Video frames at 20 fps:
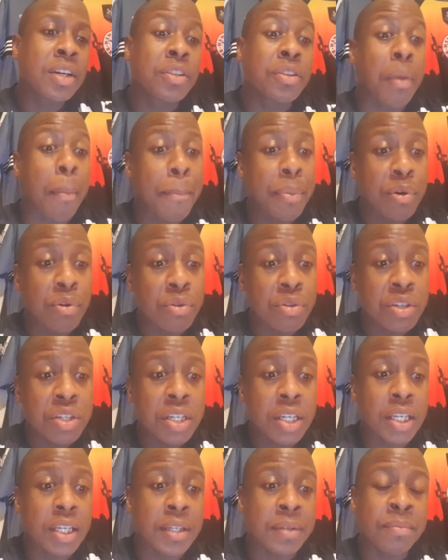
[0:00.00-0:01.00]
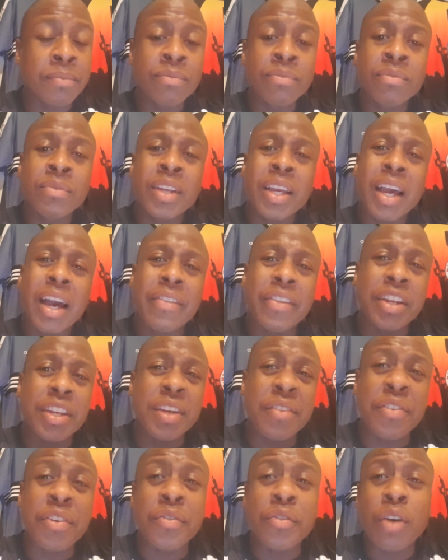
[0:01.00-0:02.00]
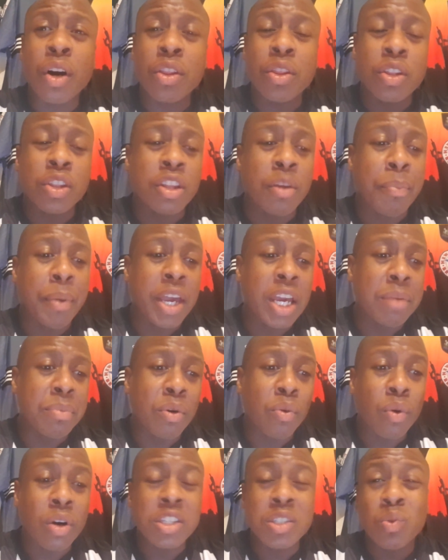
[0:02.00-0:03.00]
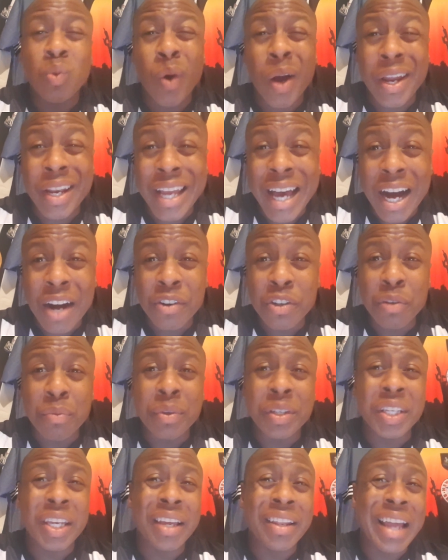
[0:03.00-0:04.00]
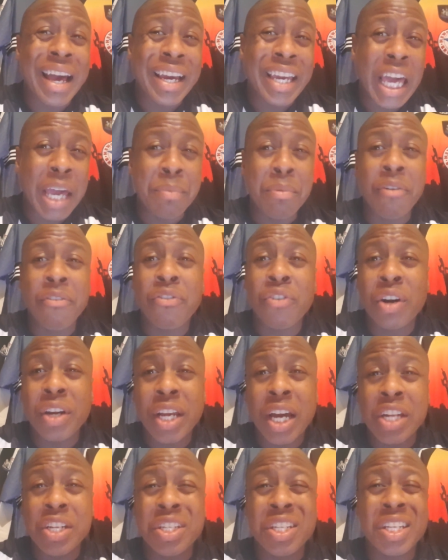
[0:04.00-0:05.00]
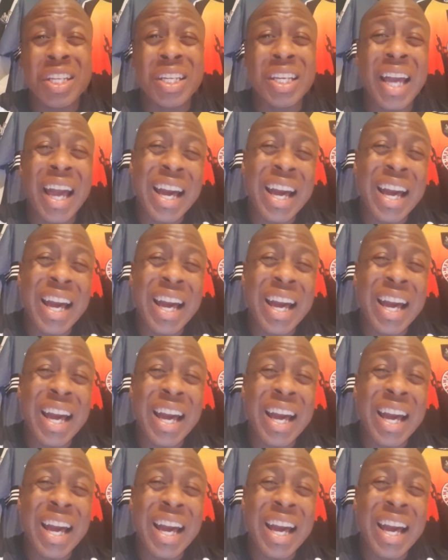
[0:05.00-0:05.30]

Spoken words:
Debussy, and then you've even got the debatable ones, Wijnaldum, again, that came off financially.